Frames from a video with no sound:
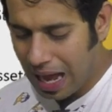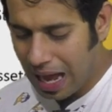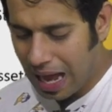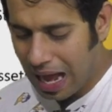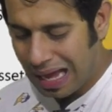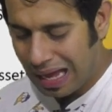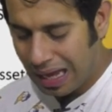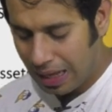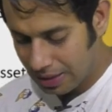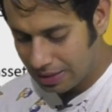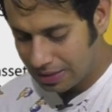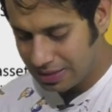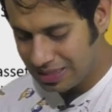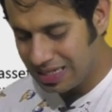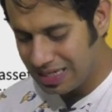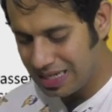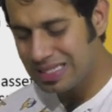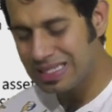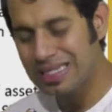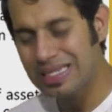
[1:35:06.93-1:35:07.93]

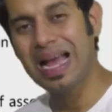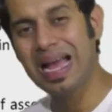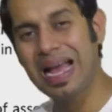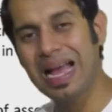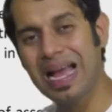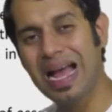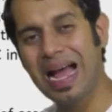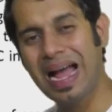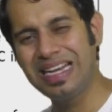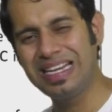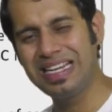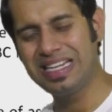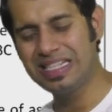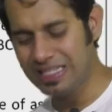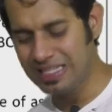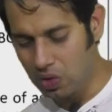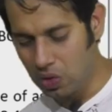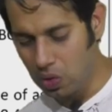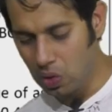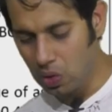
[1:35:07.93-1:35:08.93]

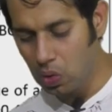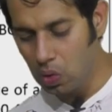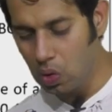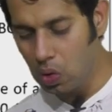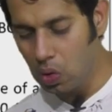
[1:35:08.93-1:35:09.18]
ITC